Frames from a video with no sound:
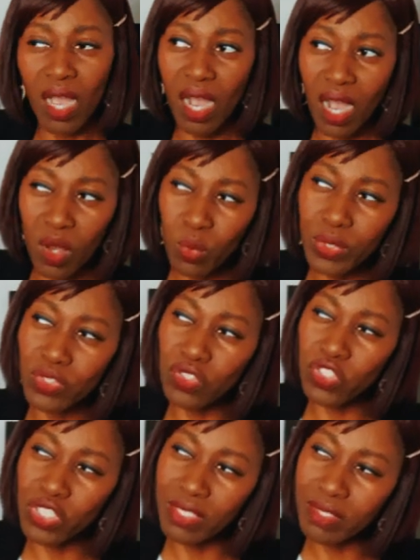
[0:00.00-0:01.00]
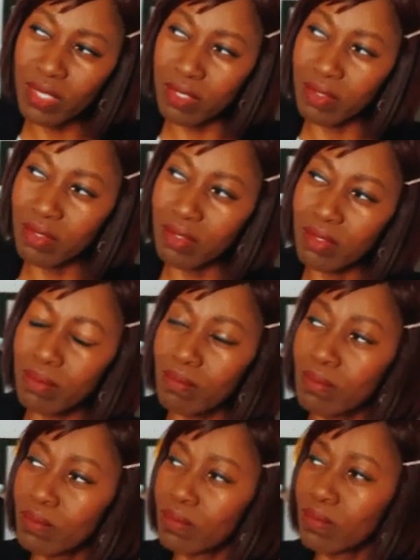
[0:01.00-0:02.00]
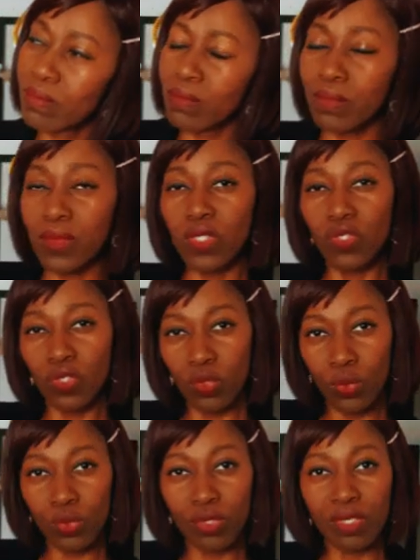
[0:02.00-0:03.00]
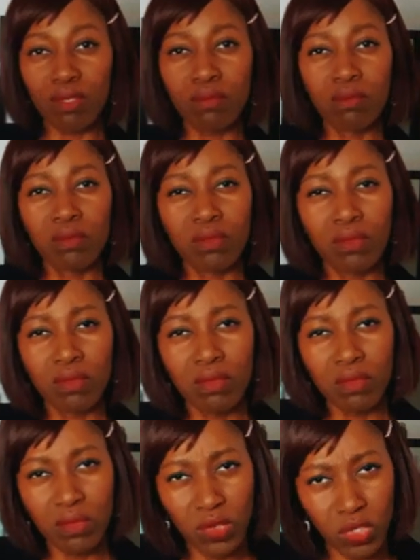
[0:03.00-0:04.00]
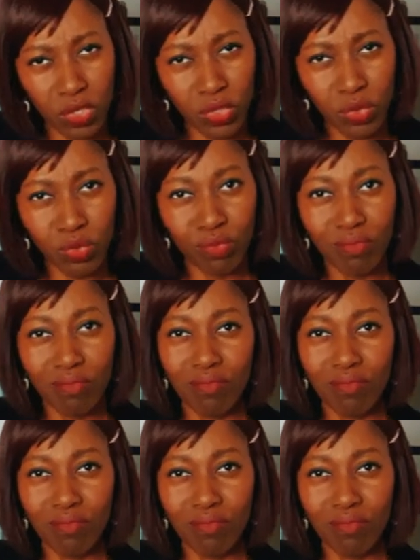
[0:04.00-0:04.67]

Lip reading: How was Jesus sold to you?